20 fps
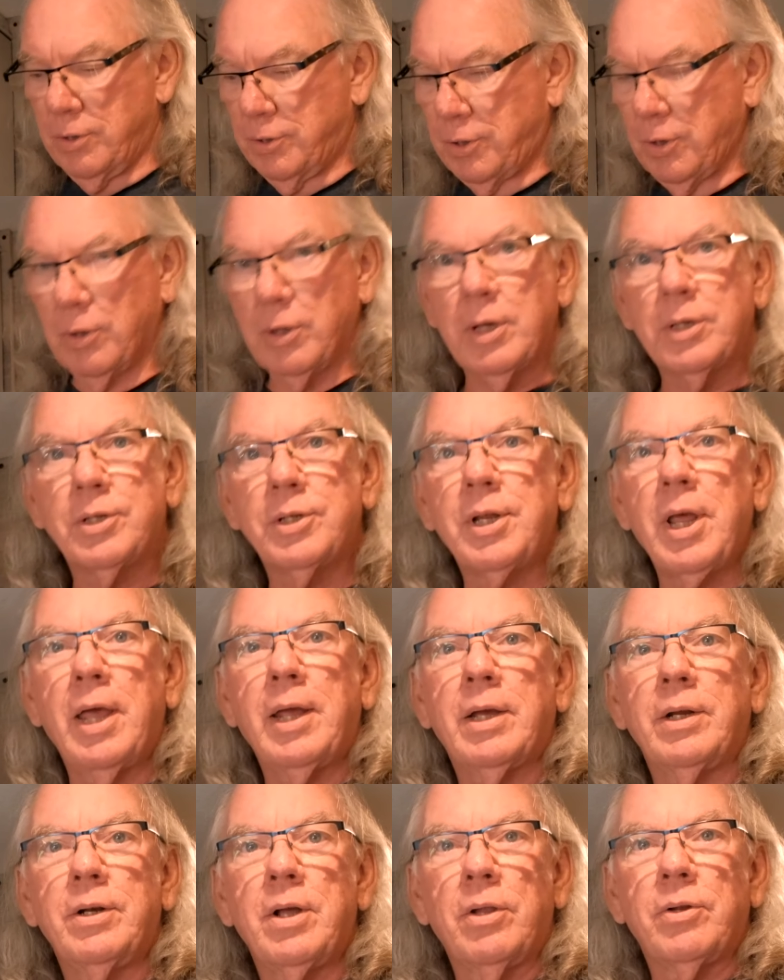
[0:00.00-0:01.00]
So let's
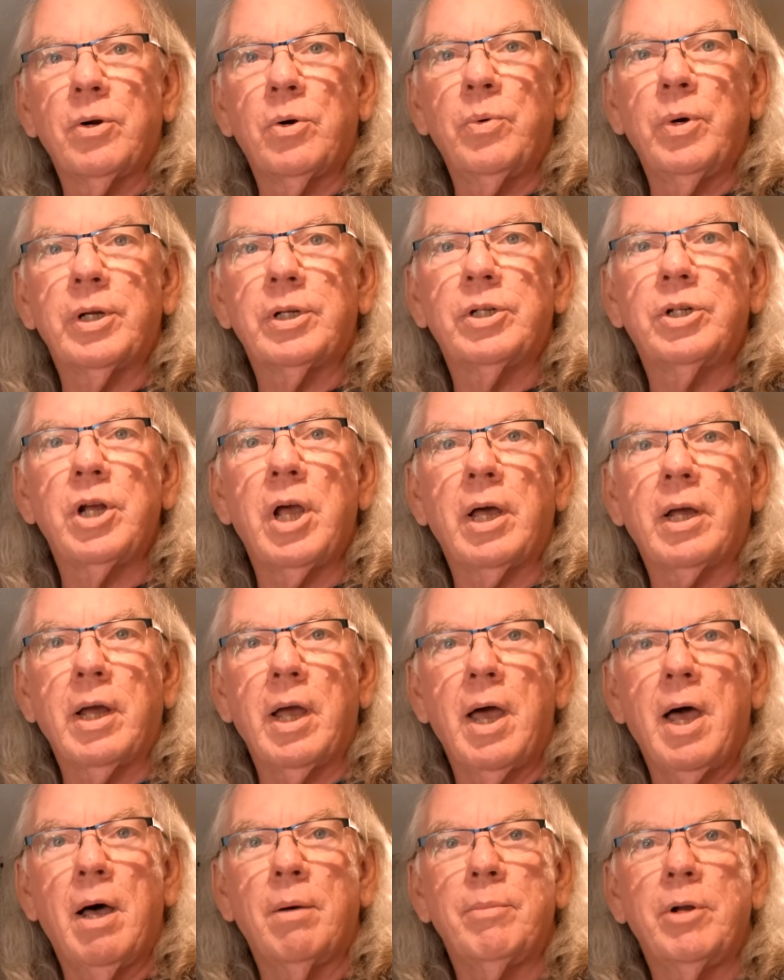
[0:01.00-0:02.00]
take another quick check
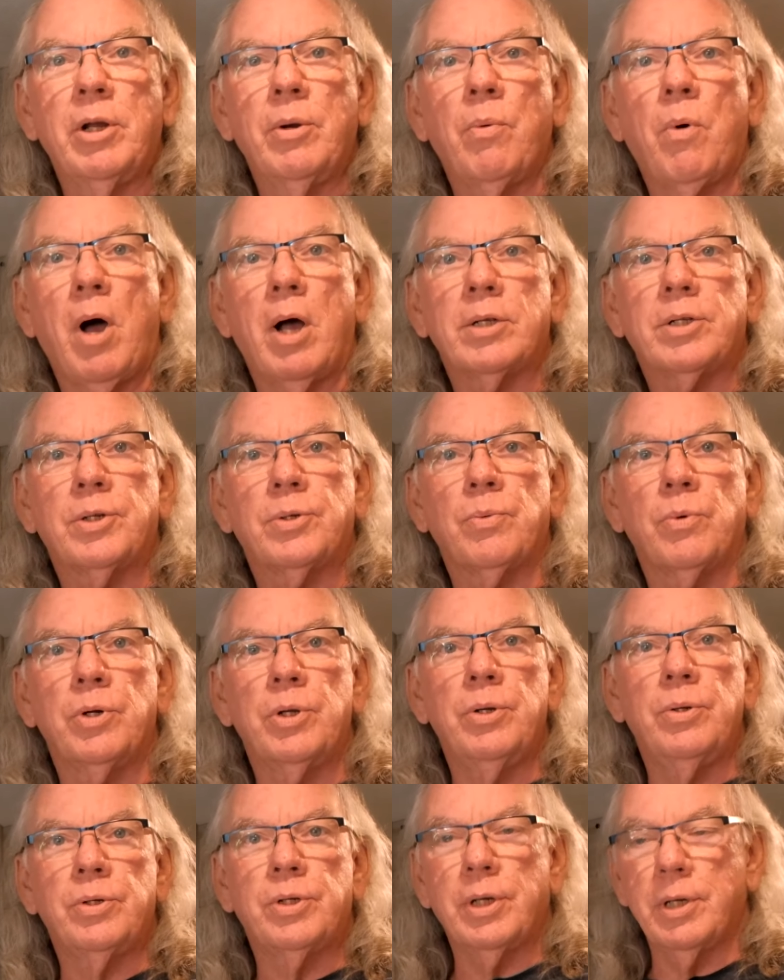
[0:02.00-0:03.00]
of how many watts we're
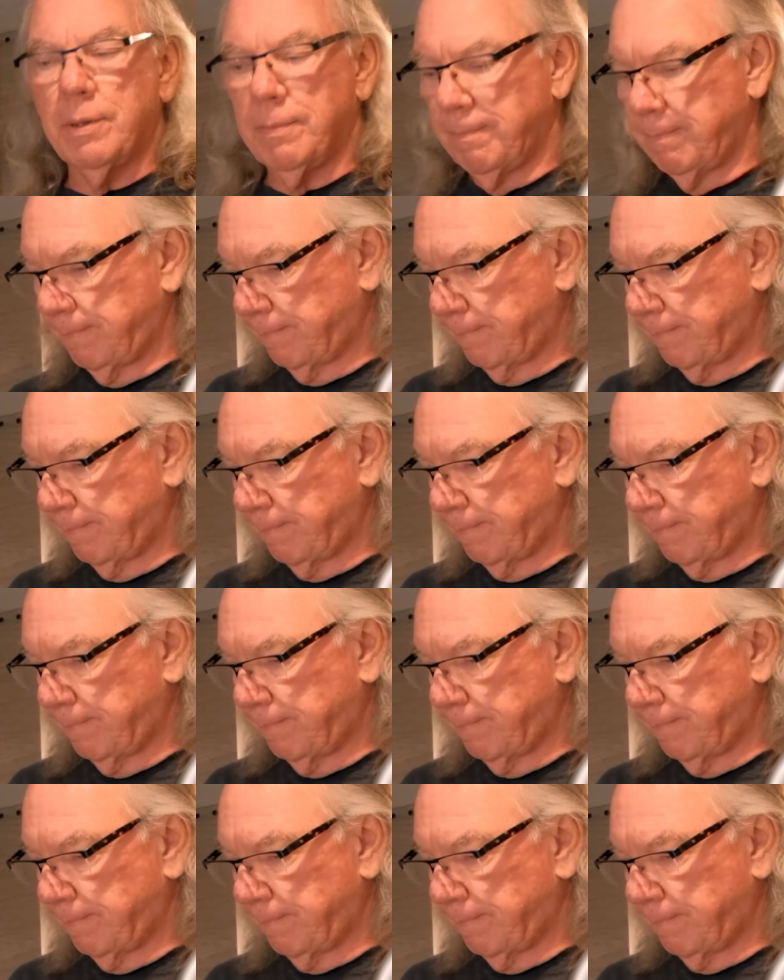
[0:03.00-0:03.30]
using.